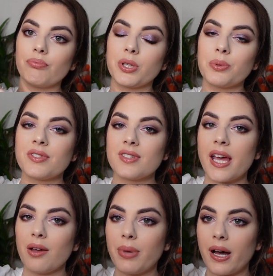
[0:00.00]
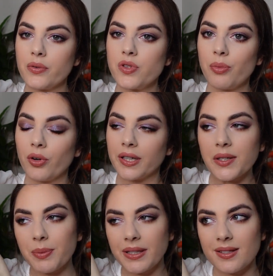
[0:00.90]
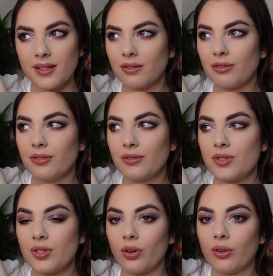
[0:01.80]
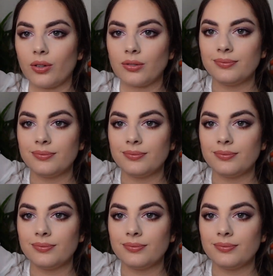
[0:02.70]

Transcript: but it was £10 more expensive. So